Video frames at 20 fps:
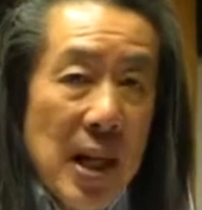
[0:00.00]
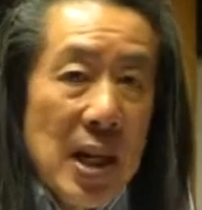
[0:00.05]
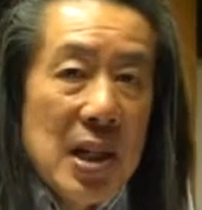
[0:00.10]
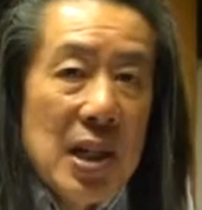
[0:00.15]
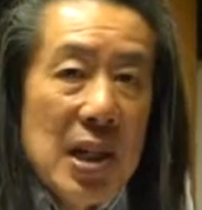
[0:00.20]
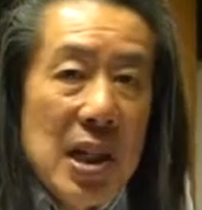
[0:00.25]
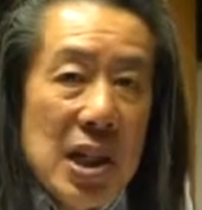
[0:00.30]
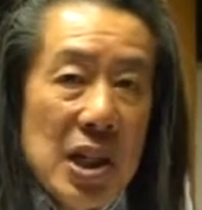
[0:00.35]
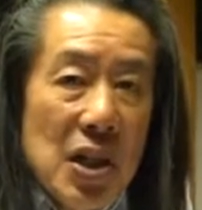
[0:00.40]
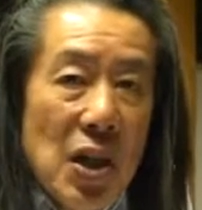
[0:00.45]
the
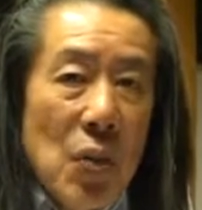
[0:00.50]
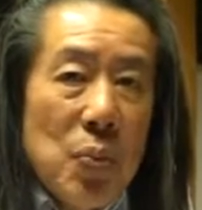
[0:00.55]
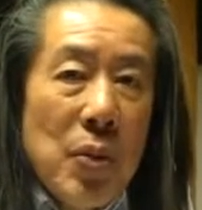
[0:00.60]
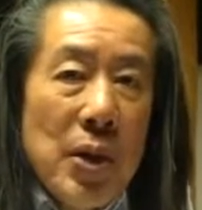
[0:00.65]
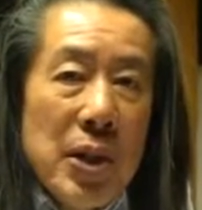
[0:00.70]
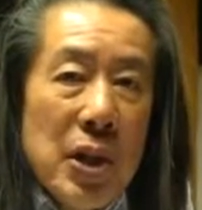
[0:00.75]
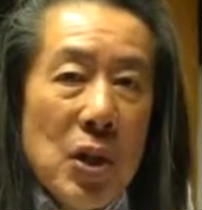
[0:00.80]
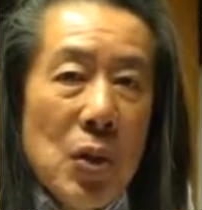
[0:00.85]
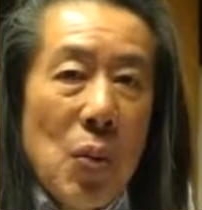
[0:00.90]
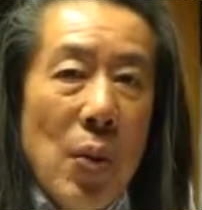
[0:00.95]
party has
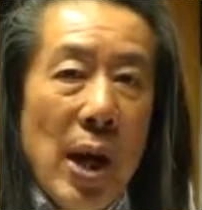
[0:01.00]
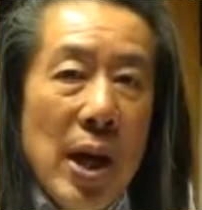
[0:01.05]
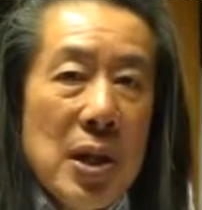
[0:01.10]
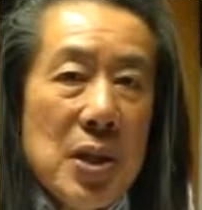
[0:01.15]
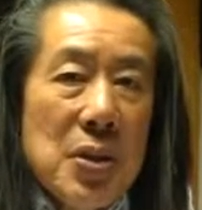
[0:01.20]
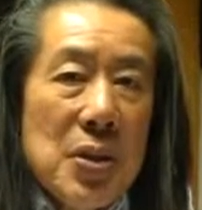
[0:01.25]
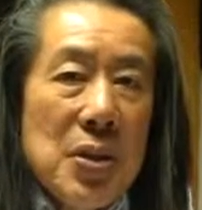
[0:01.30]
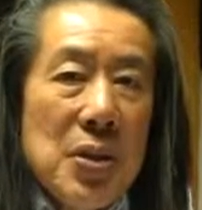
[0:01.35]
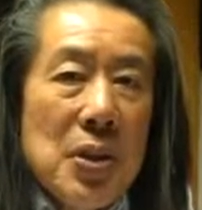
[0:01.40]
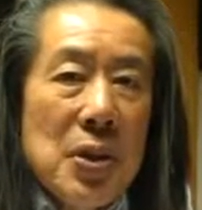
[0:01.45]
not withered
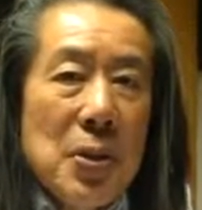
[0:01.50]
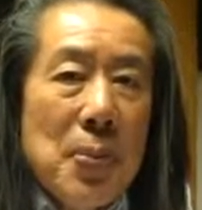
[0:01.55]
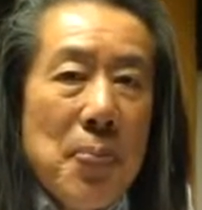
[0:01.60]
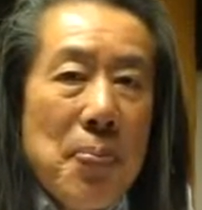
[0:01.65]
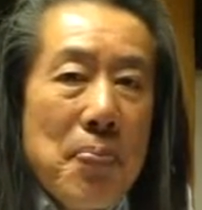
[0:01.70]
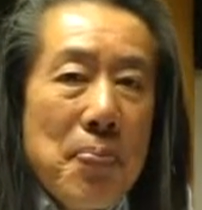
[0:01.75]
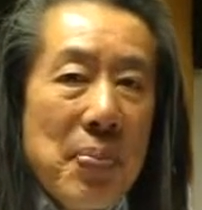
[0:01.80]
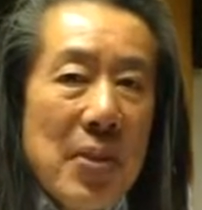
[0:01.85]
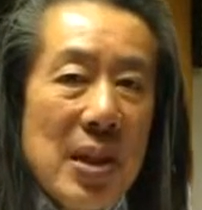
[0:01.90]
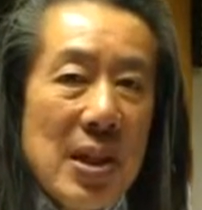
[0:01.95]
away at all.